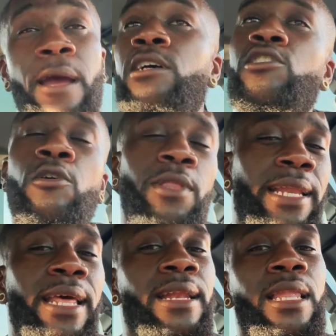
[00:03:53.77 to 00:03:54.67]
So they
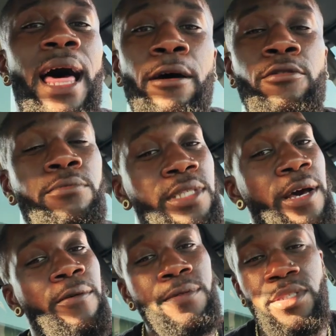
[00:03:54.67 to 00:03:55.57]
didn't allow
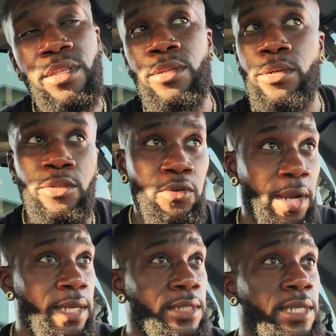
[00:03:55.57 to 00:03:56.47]
themselves to look
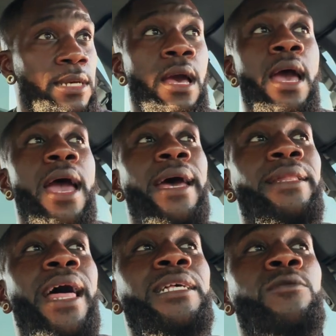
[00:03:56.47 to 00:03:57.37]
crazy. And
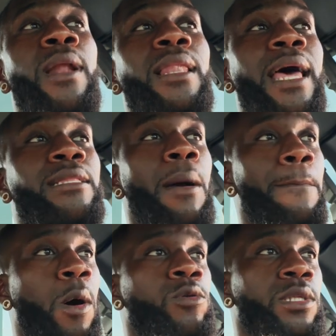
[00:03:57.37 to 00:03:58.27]
that's what I like the
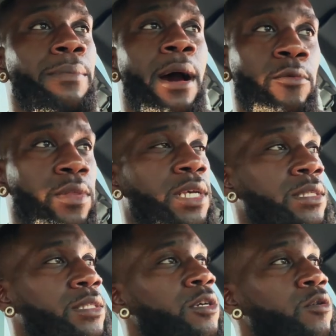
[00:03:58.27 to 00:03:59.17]
most about
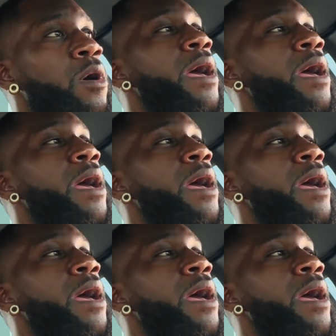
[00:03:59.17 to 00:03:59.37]
these two.